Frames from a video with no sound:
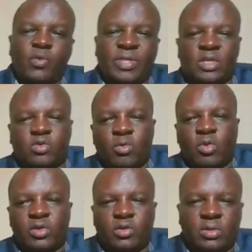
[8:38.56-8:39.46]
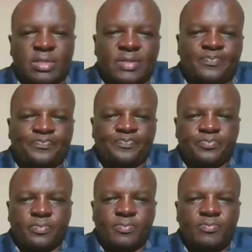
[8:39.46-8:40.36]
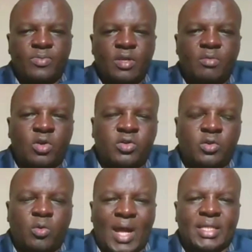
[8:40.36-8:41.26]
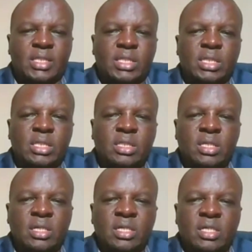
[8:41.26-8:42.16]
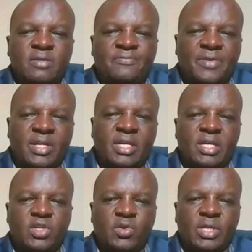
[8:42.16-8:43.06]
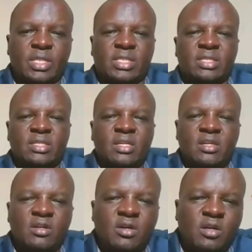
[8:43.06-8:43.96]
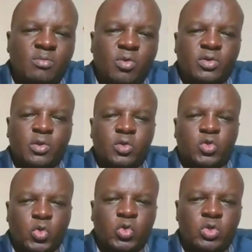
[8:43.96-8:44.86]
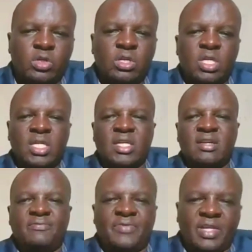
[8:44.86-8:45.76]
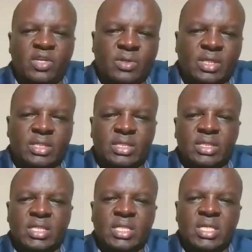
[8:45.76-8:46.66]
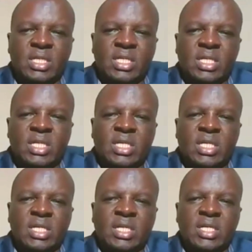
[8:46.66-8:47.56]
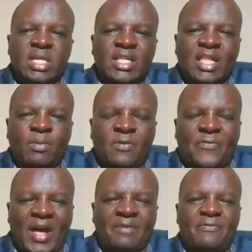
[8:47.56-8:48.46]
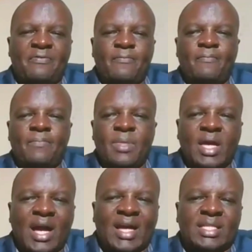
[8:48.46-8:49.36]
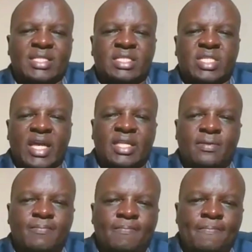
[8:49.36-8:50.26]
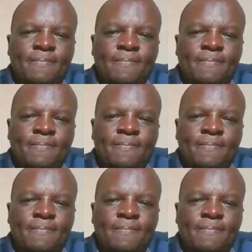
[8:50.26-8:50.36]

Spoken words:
with the 2 modules. Module 1, 3 units. Module 2, 3 units. Level 5 has 10,